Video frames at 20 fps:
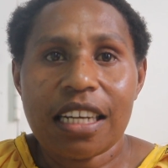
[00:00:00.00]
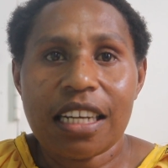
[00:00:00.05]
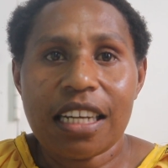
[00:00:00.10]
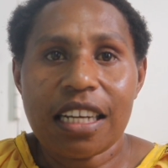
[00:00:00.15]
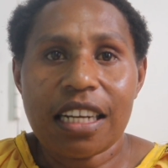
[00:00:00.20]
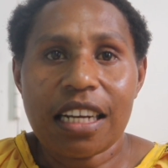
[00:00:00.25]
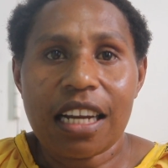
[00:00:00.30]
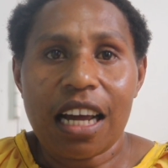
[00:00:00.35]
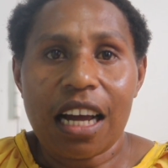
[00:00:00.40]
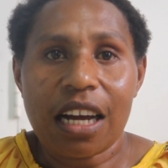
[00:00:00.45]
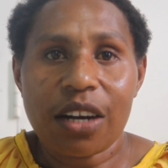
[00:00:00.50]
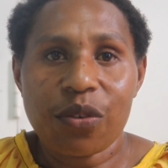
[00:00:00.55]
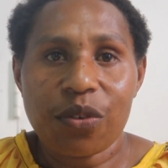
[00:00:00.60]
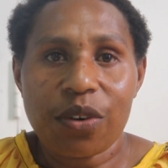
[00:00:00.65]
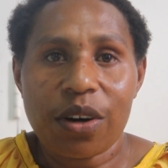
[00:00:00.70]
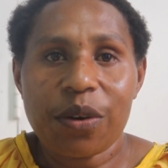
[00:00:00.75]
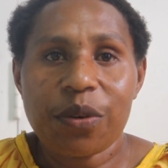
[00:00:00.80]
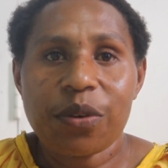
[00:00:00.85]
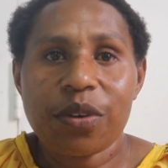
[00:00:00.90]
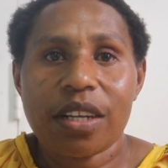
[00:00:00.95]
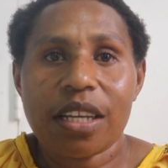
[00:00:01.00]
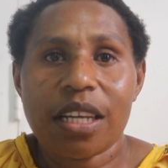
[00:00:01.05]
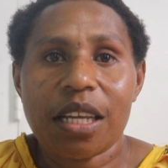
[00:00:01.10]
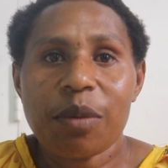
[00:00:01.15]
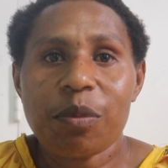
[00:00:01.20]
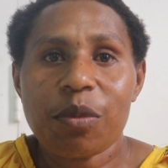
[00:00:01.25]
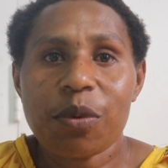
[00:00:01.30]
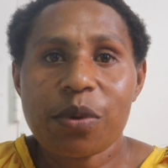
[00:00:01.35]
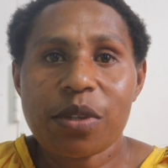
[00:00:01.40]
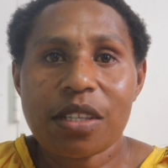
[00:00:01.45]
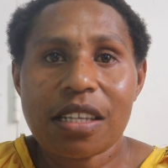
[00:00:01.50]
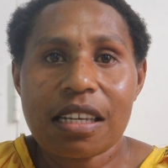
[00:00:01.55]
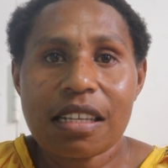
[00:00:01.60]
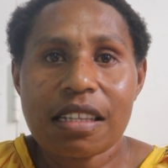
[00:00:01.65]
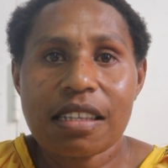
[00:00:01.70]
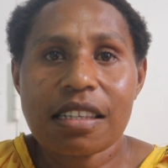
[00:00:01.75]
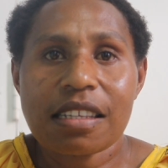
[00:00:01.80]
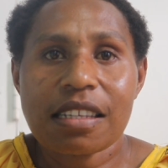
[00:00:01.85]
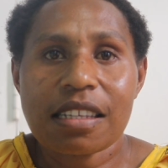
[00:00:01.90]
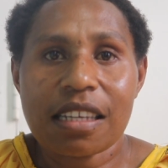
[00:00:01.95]
In a crowd,
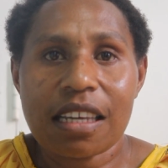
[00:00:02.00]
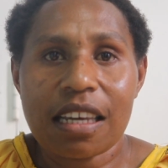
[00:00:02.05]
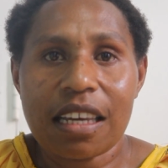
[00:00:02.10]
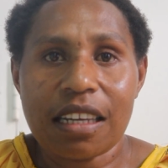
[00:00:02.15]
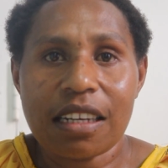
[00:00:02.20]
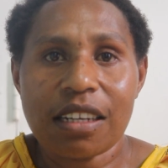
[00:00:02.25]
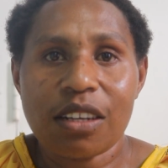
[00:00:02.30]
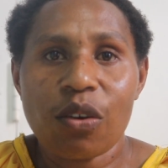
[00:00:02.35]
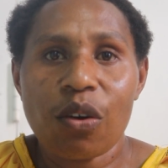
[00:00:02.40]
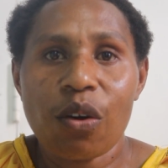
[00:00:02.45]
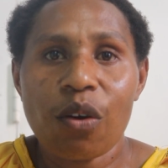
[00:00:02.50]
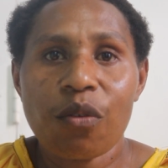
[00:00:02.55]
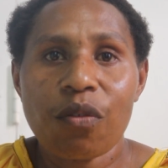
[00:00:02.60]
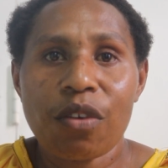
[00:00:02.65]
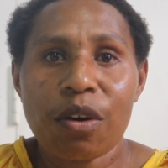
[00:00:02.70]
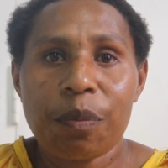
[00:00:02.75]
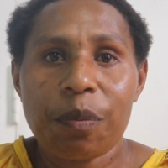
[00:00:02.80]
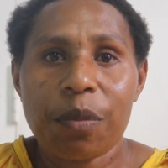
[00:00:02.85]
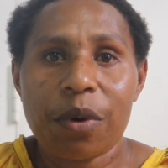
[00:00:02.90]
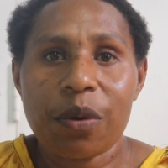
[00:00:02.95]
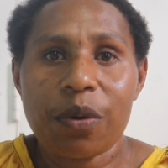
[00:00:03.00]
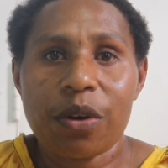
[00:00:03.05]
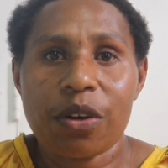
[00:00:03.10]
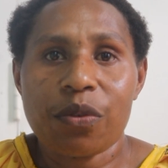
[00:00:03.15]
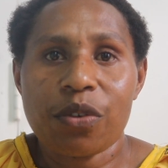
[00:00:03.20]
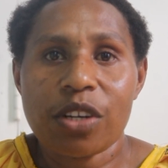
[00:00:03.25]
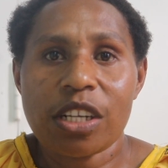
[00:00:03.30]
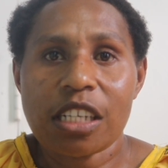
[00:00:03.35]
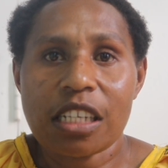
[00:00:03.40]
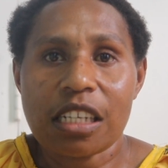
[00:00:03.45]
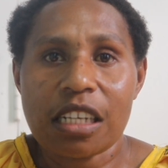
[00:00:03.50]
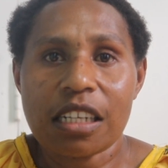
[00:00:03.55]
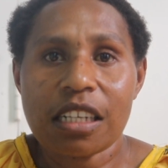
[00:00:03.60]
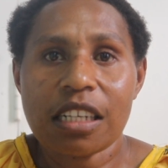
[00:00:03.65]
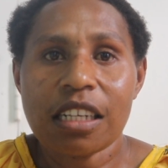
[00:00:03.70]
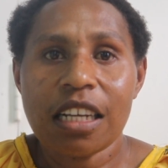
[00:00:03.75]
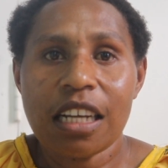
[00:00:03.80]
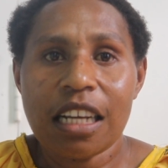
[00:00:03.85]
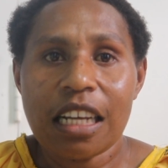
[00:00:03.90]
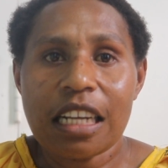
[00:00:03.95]
emotions can overpower reason,